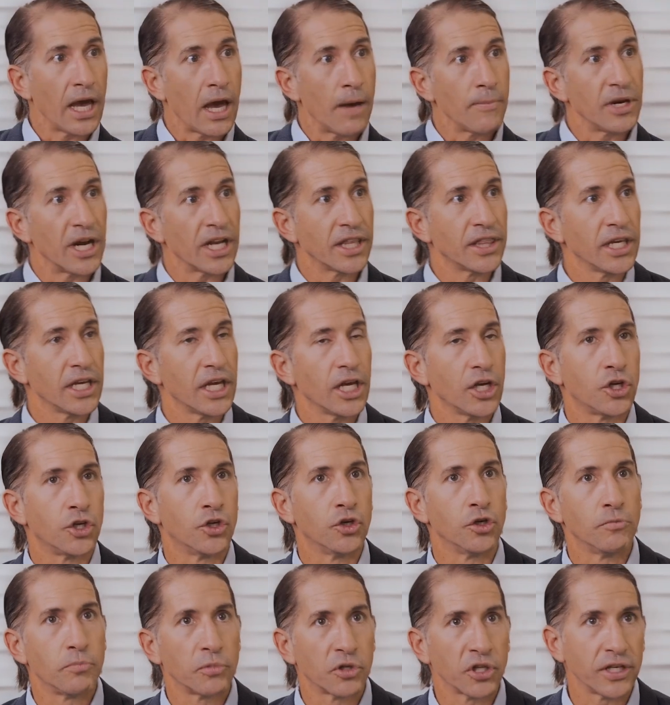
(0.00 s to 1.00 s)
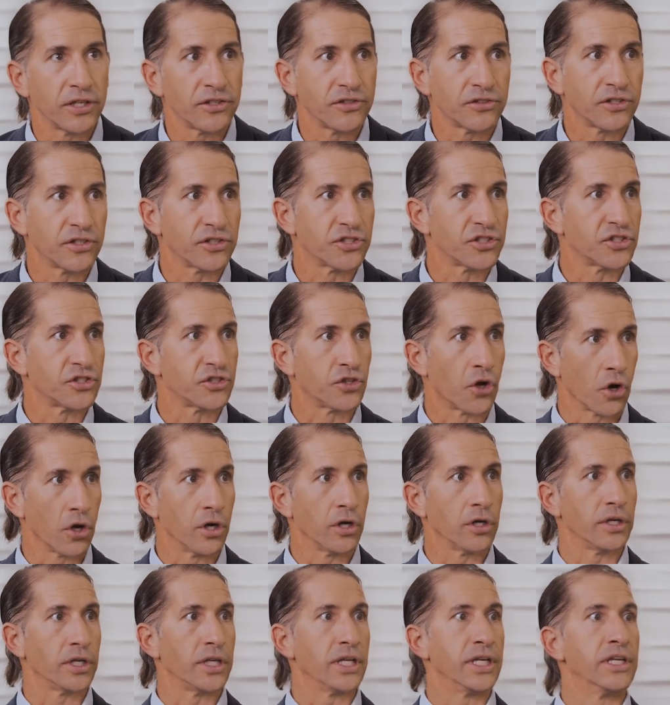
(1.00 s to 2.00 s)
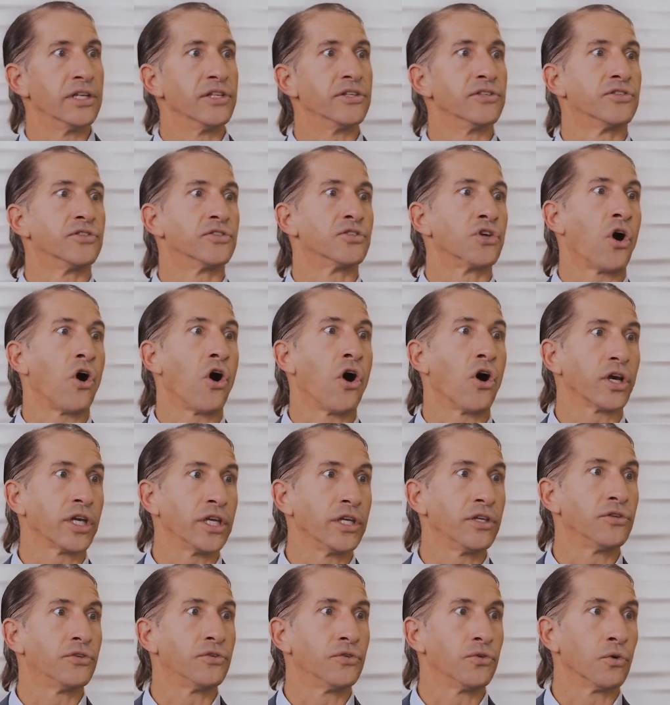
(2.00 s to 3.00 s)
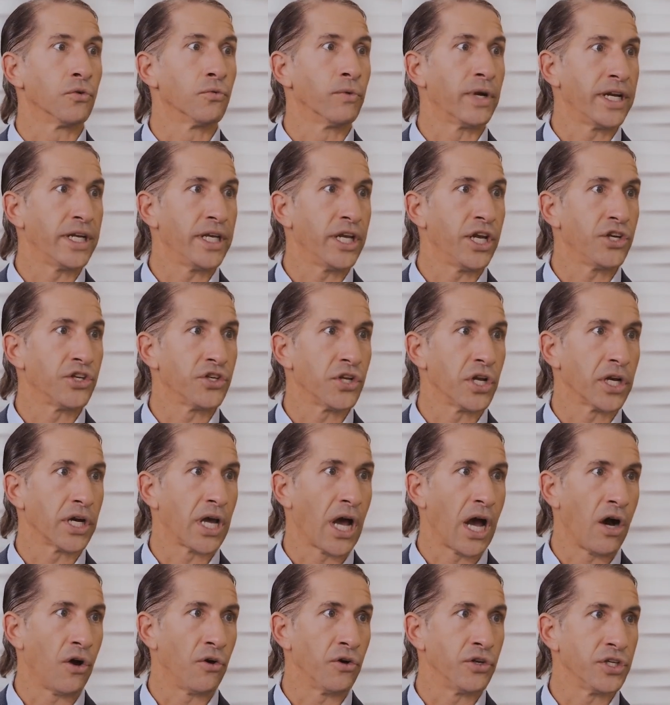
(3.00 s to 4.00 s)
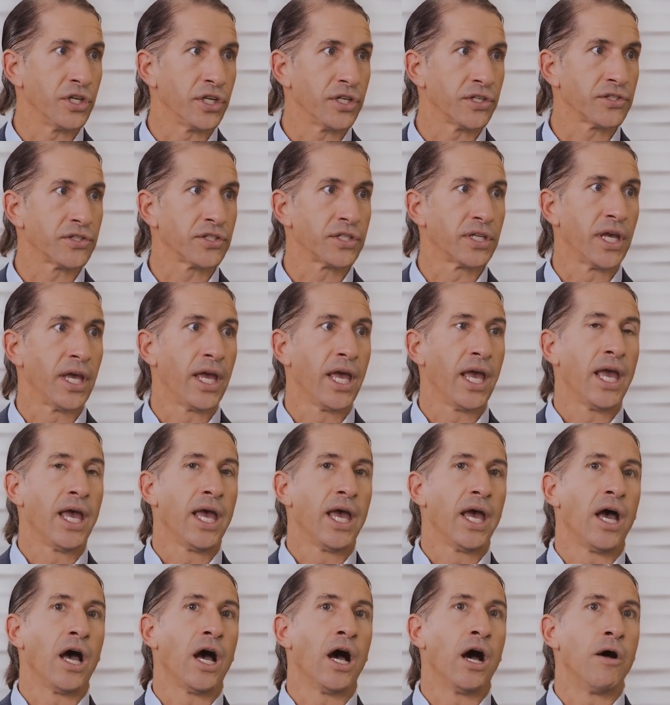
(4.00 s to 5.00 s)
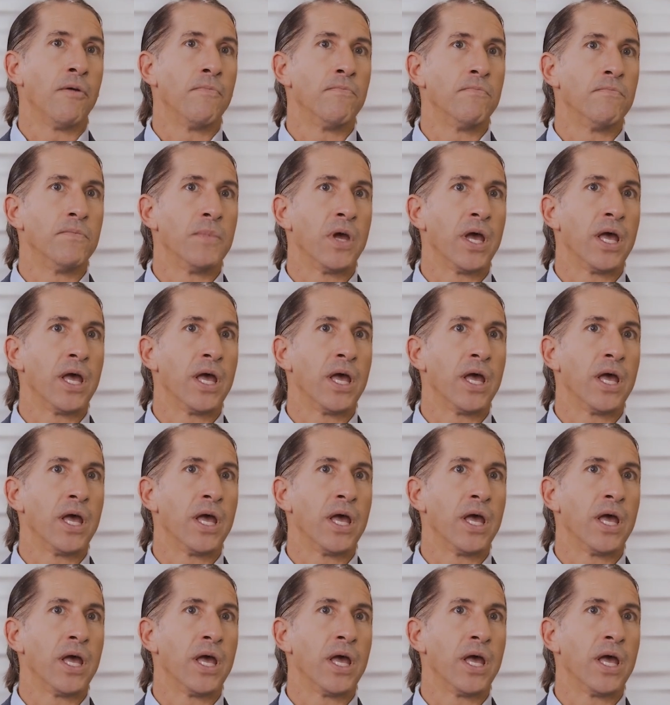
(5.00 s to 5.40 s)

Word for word: I mean, I think a good place to start is talking to a radiation oncologist. Um,